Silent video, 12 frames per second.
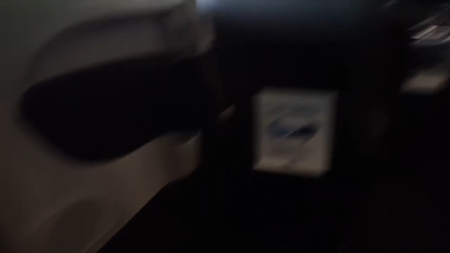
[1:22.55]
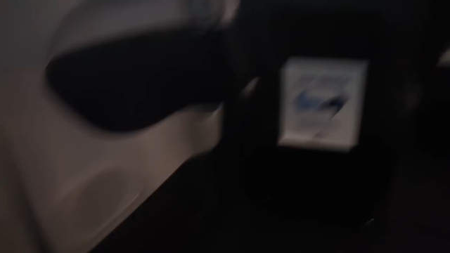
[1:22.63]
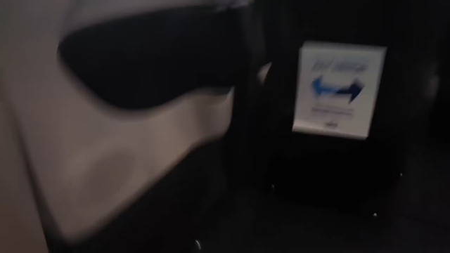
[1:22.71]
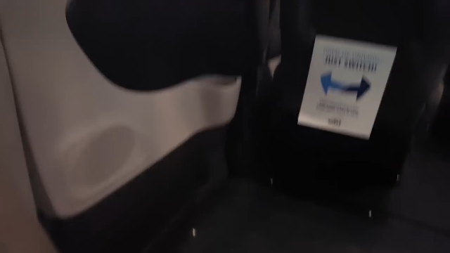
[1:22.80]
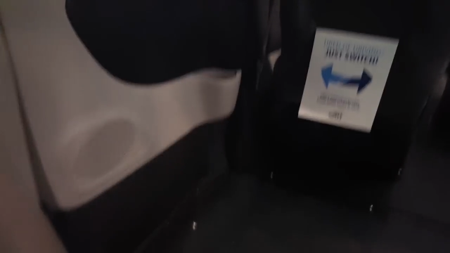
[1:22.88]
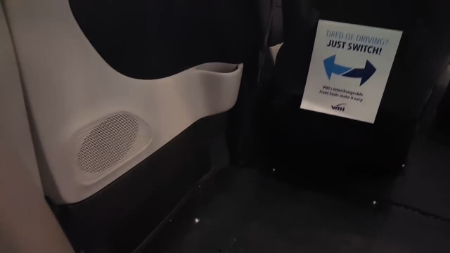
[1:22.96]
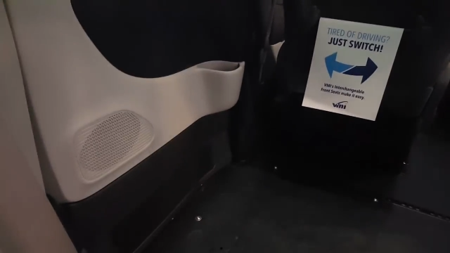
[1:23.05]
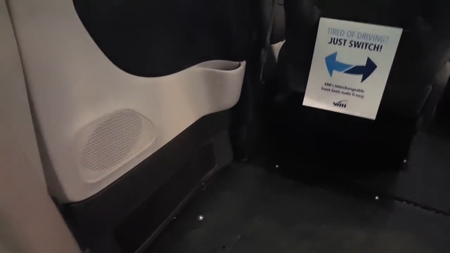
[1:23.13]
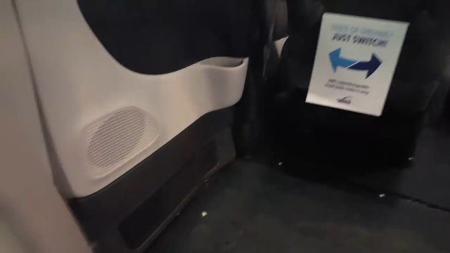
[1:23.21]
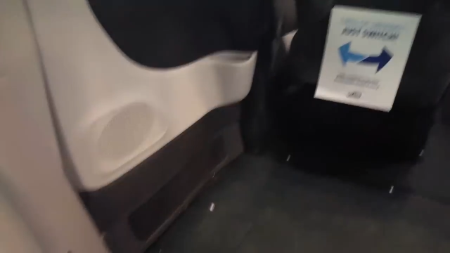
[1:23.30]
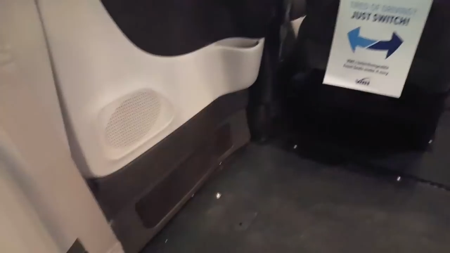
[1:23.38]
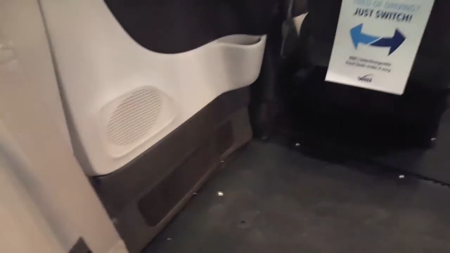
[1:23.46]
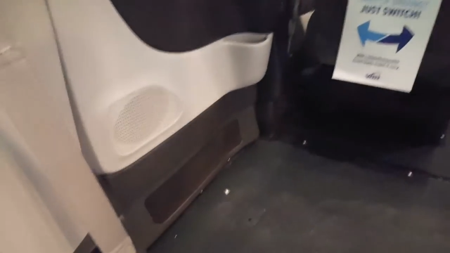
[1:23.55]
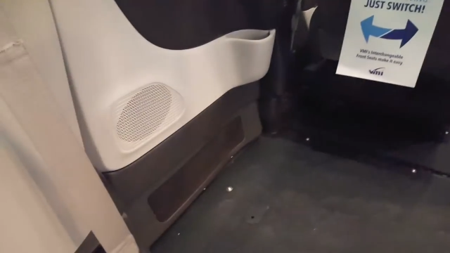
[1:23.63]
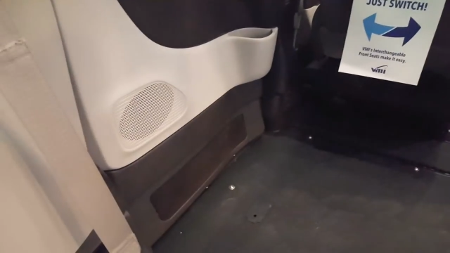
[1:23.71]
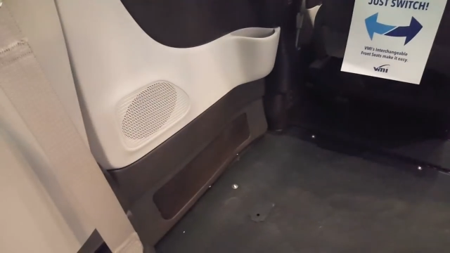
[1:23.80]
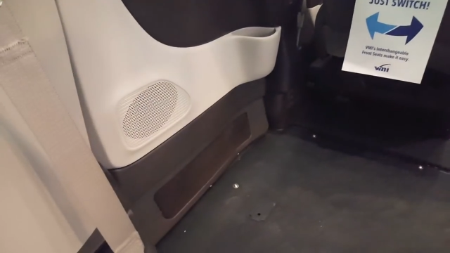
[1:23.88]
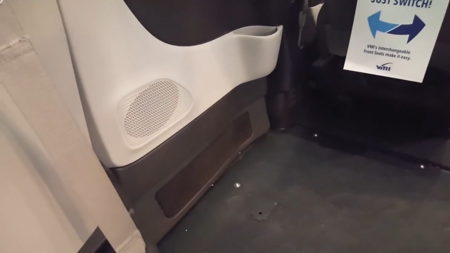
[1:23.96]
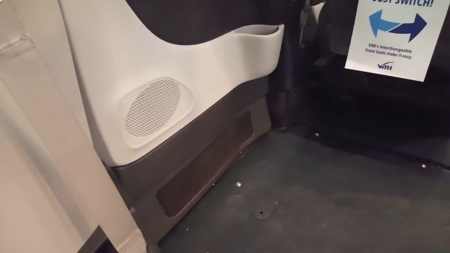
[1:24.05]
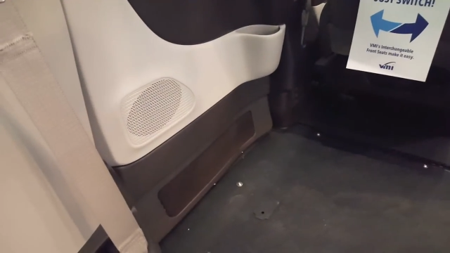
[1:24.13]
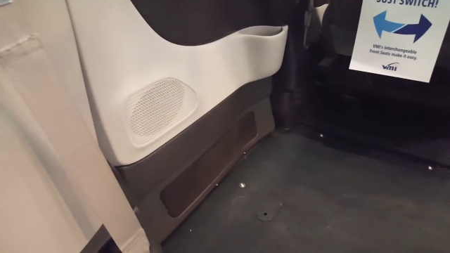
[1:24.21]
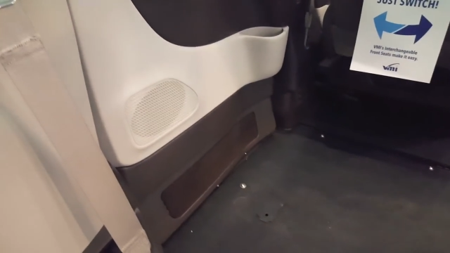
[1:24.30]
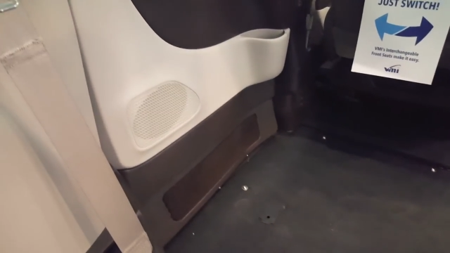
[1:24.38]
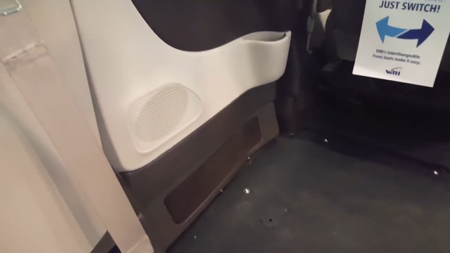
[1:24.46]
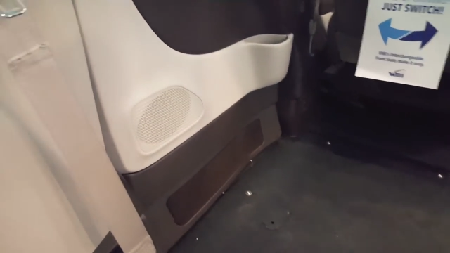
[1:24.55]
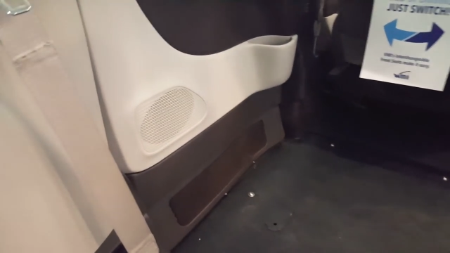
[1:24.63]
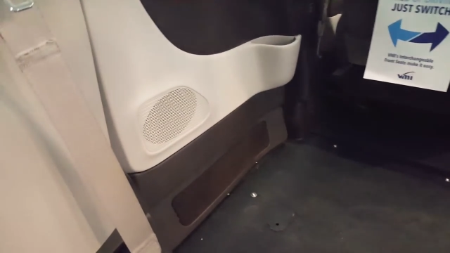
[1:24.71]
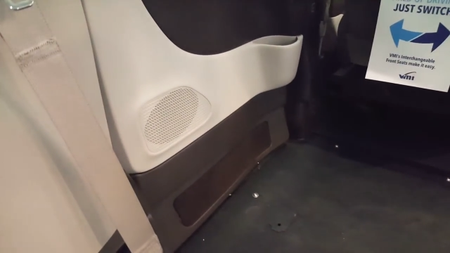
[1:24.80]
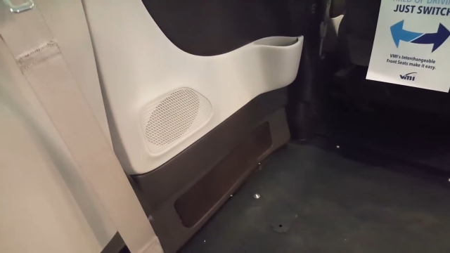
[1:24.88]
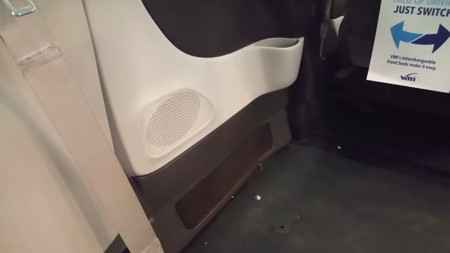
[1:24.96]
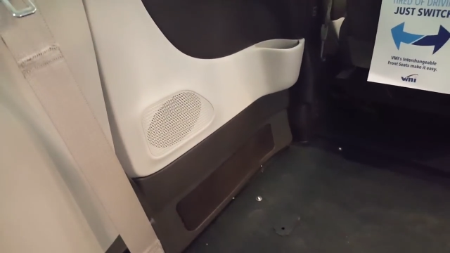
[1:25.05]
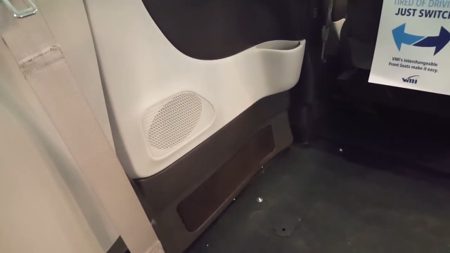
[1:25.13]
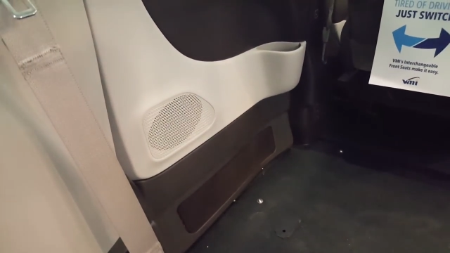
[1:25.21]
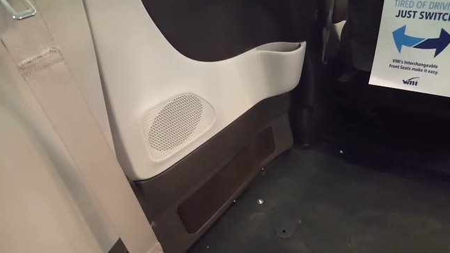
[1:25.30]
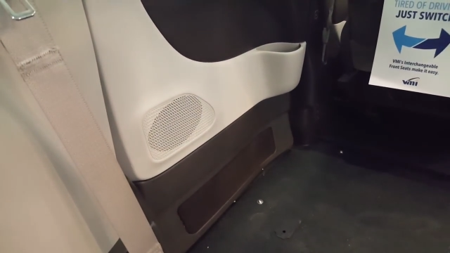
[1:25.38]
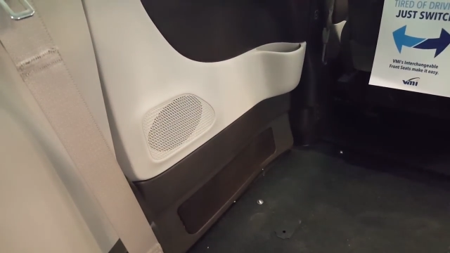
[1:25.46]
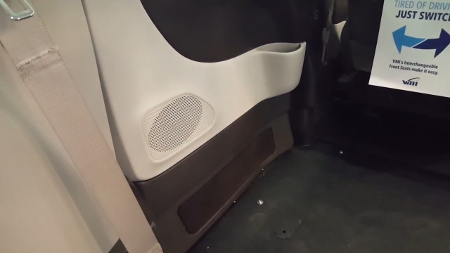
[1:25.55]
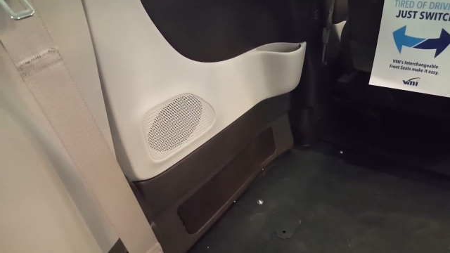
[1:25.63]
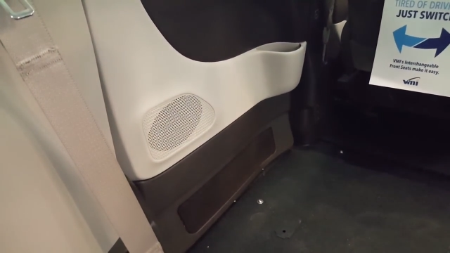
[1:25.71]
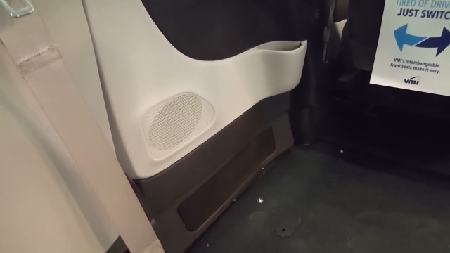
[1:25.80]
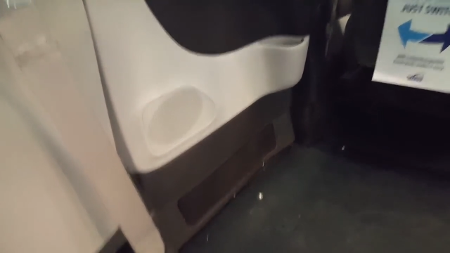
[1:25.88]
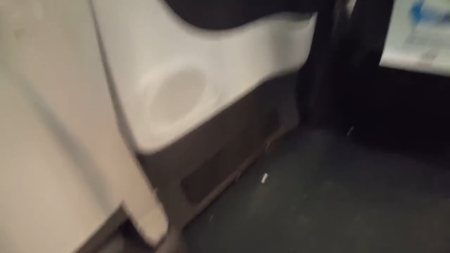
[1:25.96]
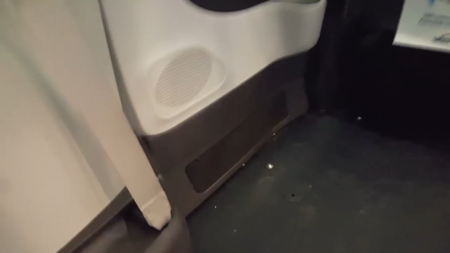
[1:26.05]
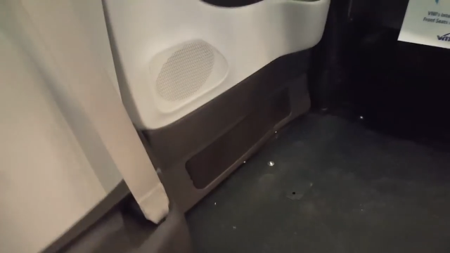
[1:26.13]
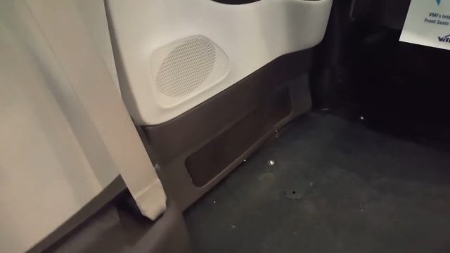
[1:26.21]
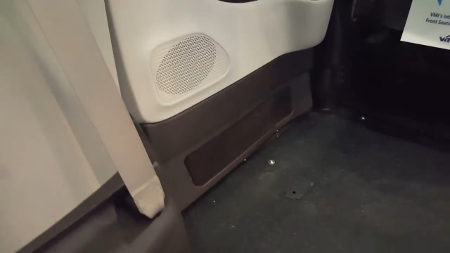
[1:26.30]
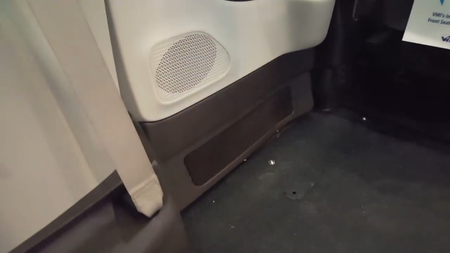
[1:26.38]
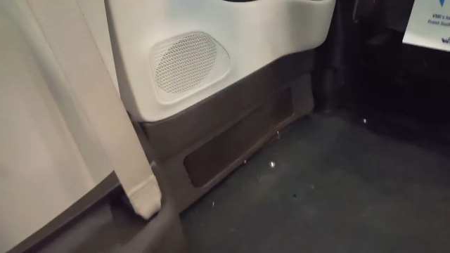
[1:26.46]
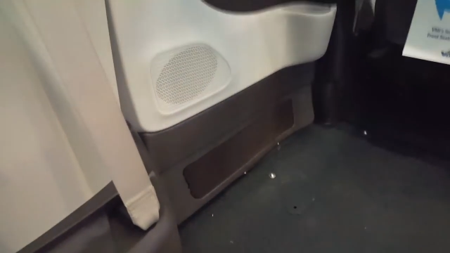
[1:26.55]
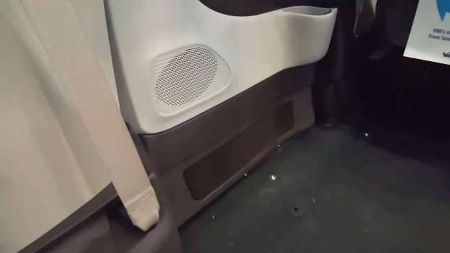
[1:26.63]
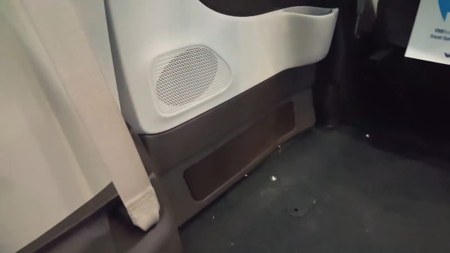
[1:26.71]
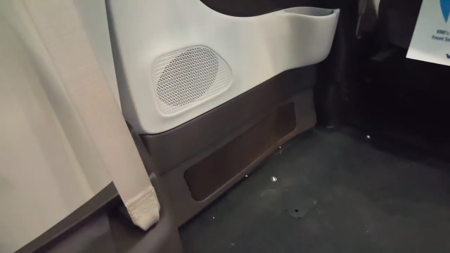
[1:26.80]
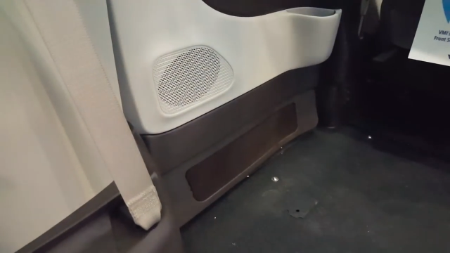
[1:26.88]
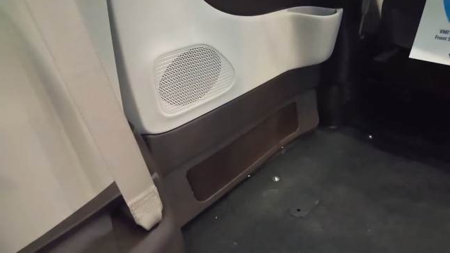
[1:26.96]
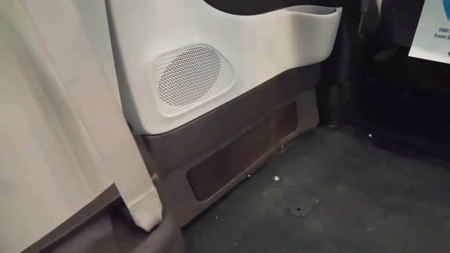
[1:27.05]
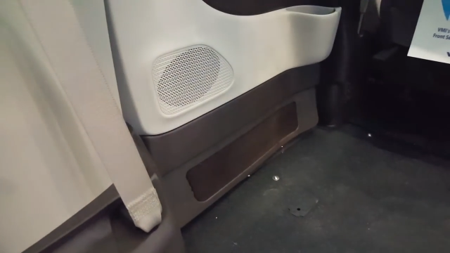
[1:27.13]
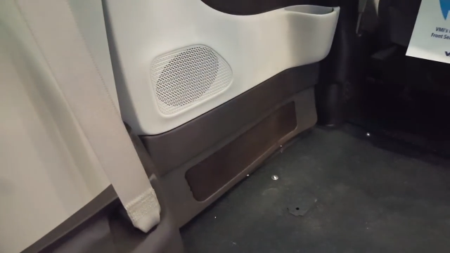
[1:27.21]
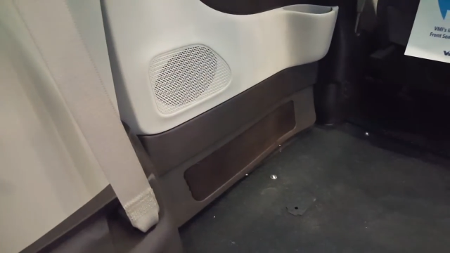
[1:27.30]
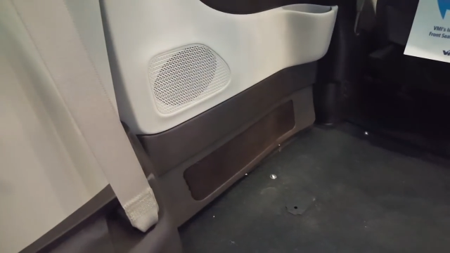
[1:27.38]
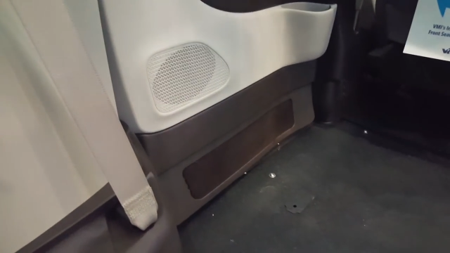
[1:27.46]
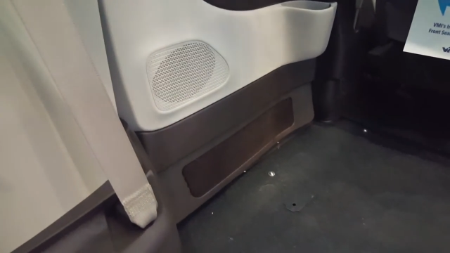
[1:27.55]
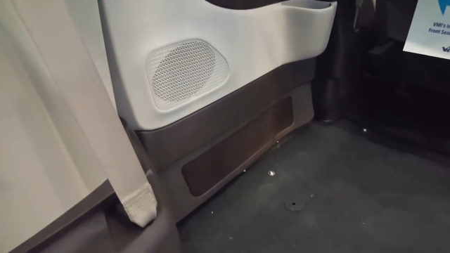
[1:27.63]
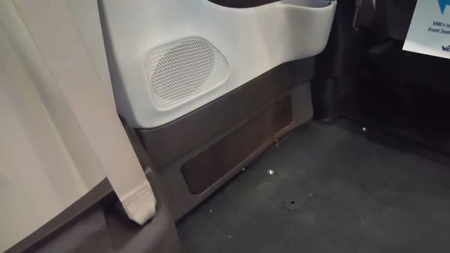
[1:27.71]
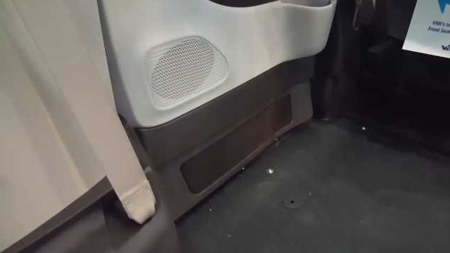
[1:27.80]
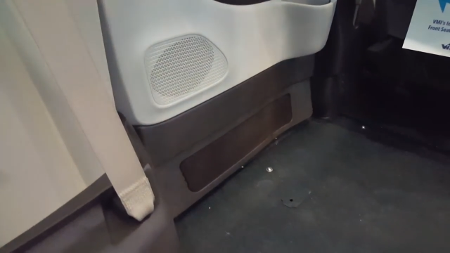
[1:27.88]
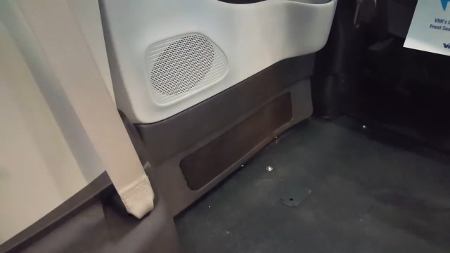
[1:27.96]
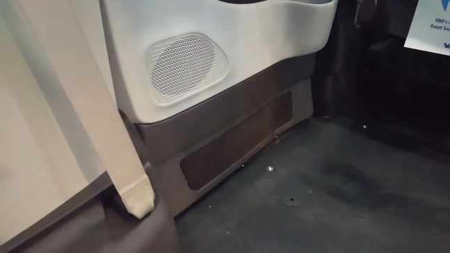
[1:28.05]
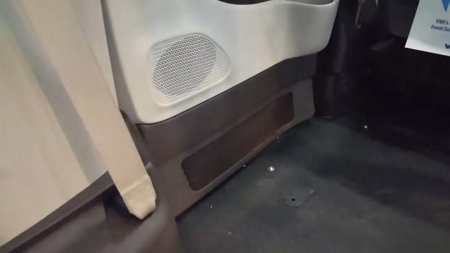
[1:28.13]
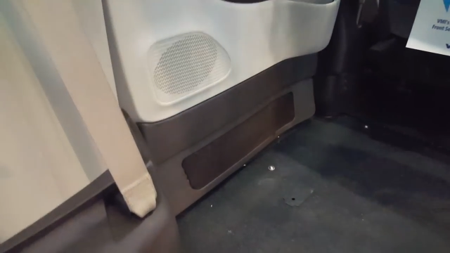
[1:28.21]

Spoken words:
No face is visible, so there are no lips to read.